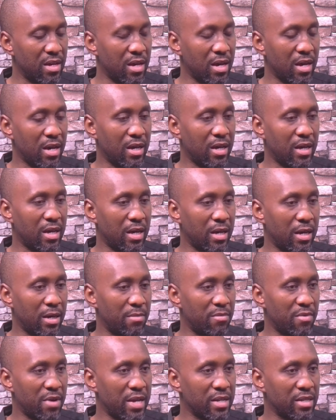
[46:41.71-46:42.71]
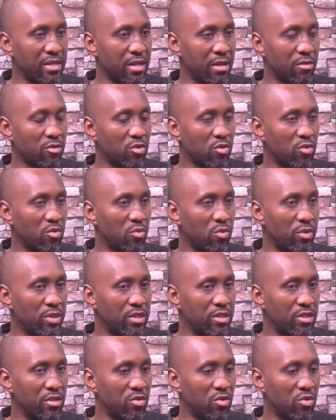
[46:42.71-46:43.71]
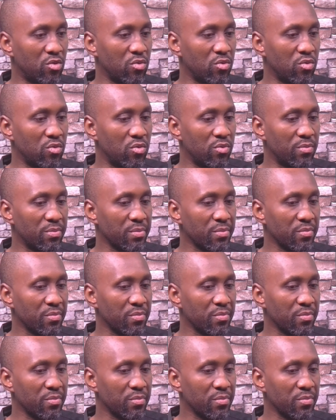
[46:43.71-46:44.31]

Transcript: uh, right now. So we need to